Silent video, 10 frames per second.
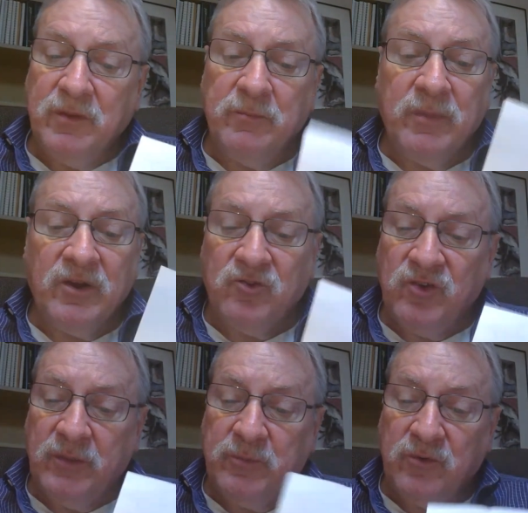Mark
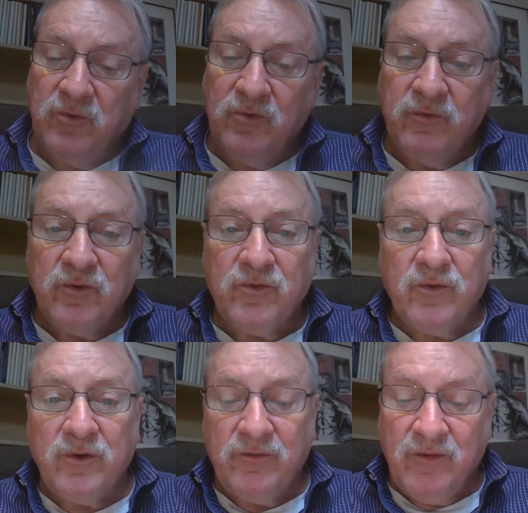chapter 2, verse
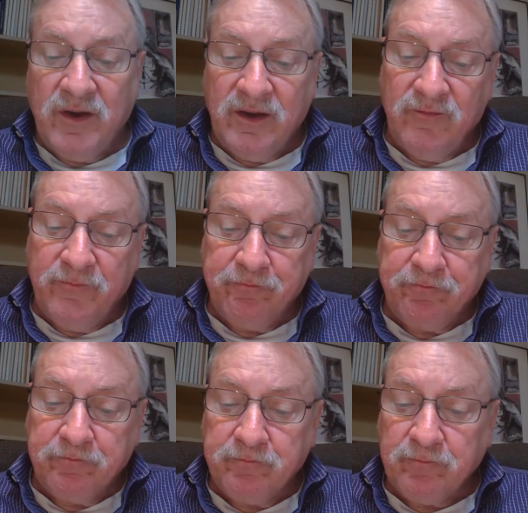35.
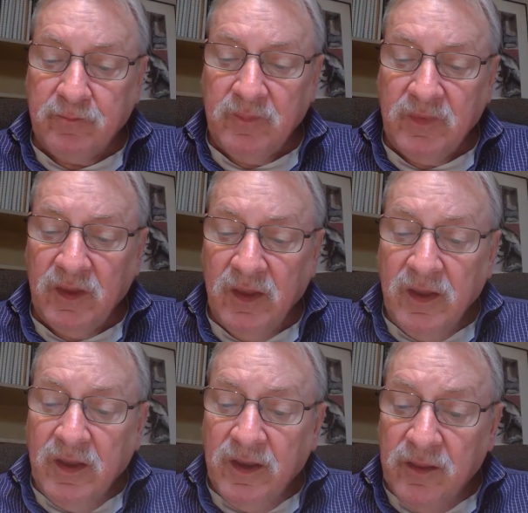
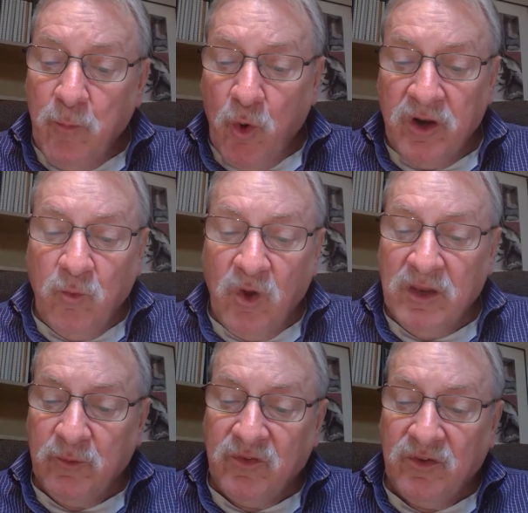In the morning, while
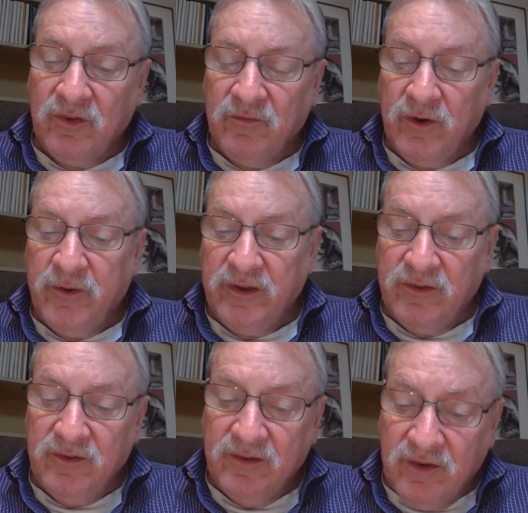it was still
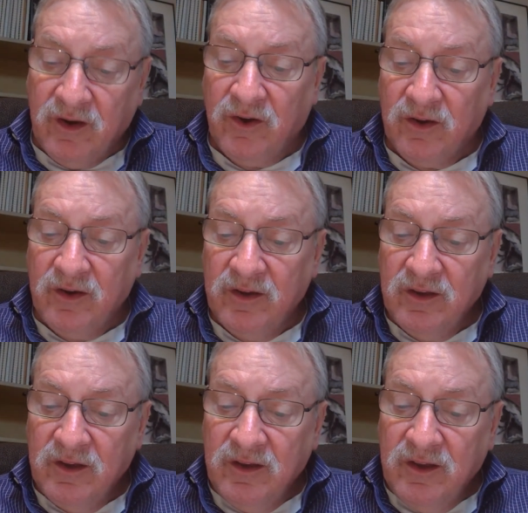very dark,
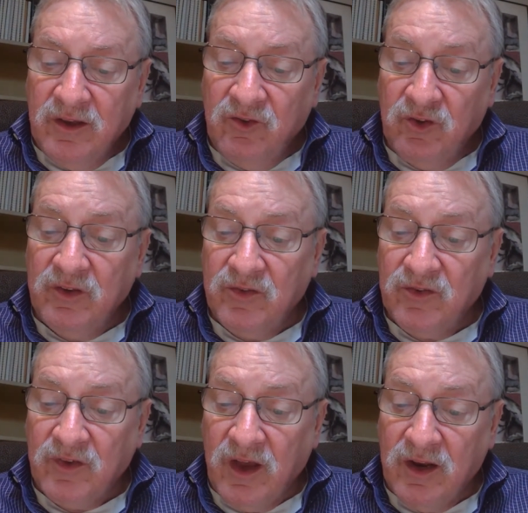Jesus
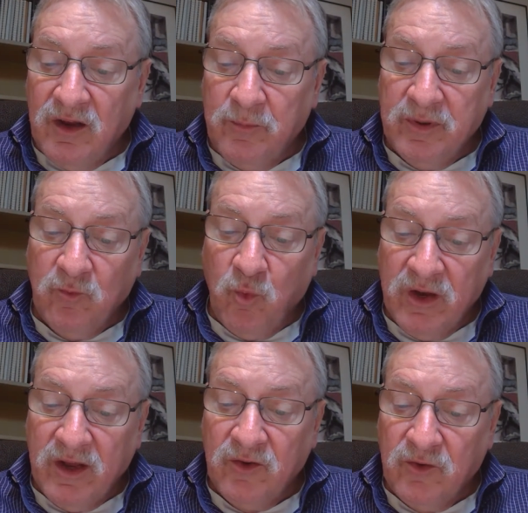got up and went
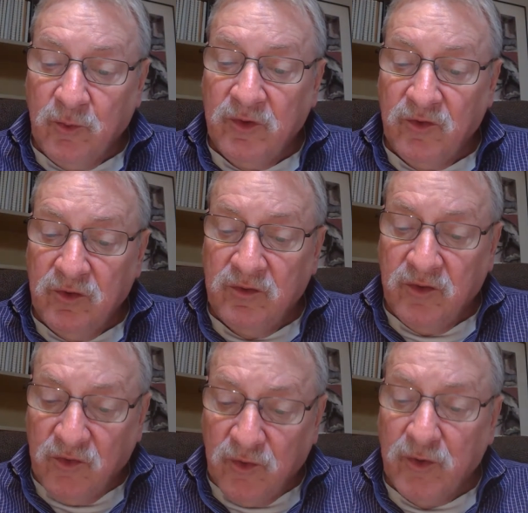out to his
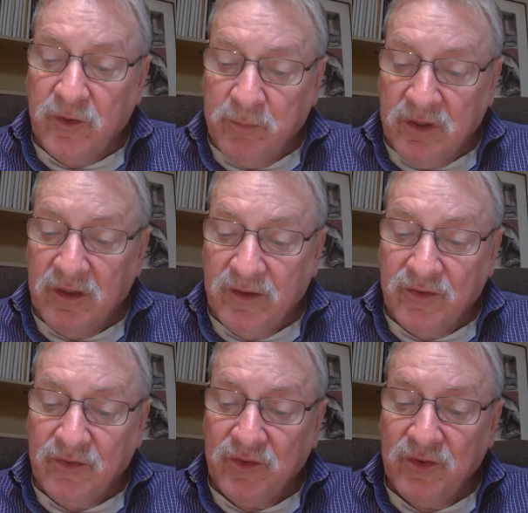deserted
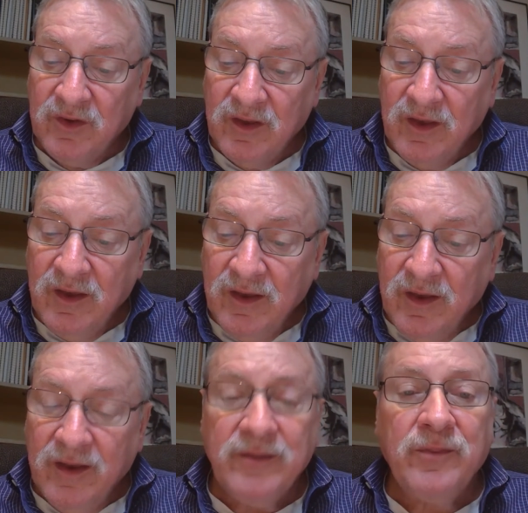place,
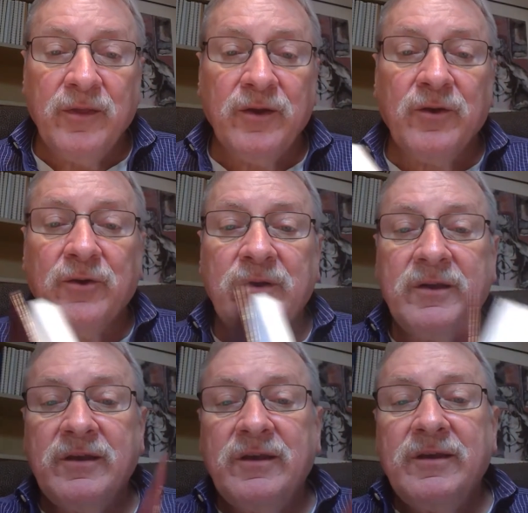and there
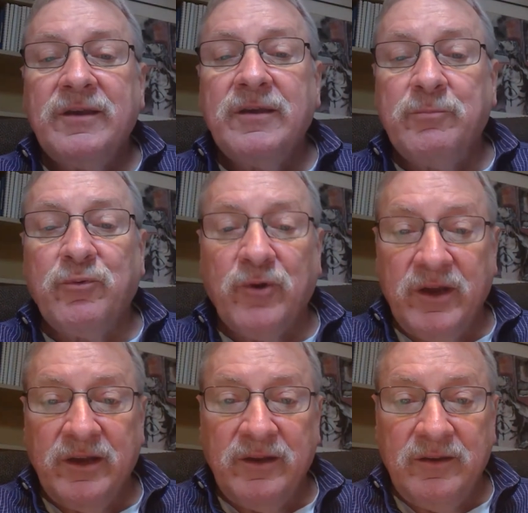he
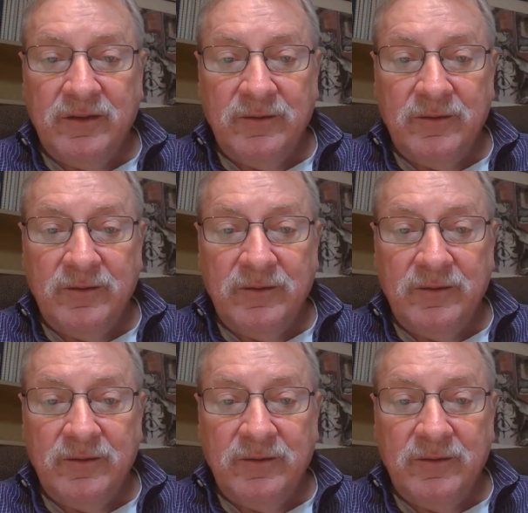prayed.